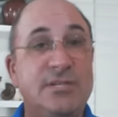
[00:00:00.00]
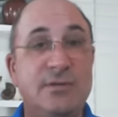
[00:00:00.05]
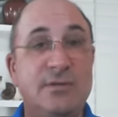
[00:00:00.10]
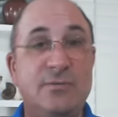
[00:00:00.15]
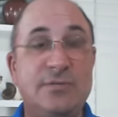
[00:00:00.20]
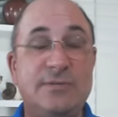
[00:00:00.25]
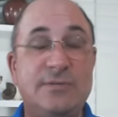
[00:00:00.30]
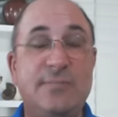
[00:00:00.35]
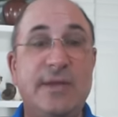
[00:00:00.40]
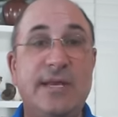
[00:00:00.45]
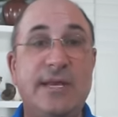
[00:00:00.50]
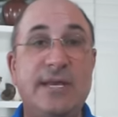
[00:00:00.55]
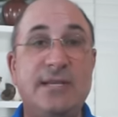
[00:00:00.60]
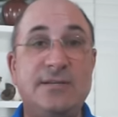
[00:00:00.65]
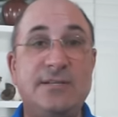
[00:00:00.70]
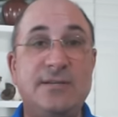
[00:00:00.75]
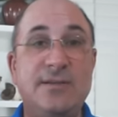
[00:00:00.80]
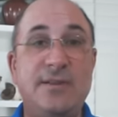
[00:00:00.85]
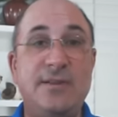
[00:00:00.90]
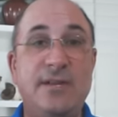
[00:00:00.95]
she was
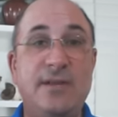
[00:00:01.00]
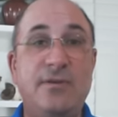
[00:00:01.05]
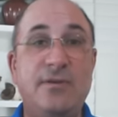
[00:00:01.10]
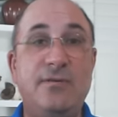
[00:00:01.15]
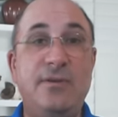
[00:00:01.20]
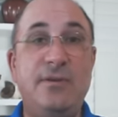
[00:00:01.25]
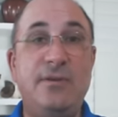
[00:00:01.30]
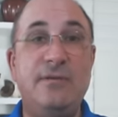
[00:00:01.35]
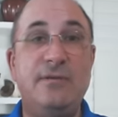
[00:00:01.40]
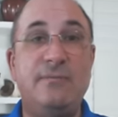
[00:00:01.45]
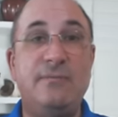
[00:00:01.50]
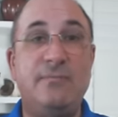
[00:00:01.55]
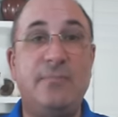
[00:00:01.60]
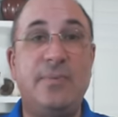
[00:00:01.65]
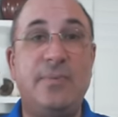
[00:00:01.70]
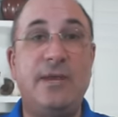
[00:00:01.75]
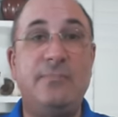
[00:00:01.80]
speaking to the union